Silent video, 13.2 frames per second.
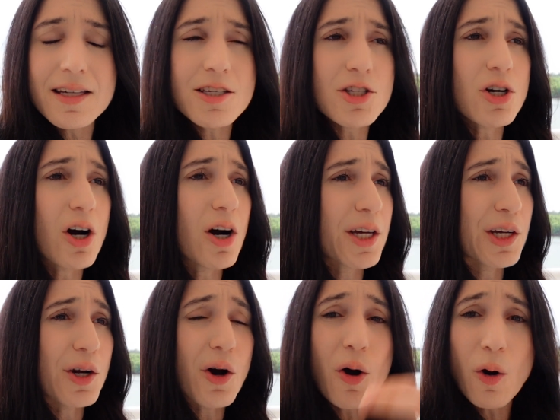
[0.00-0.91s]
He's
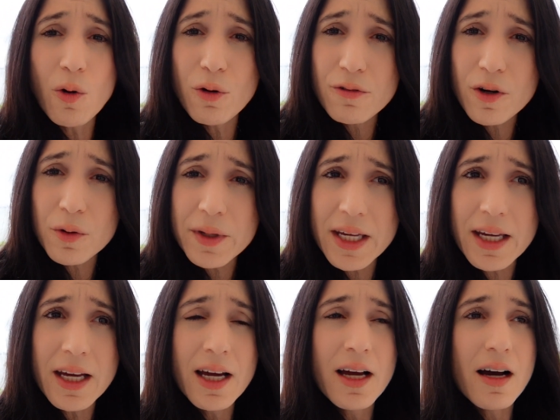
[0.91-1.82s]
talking over me.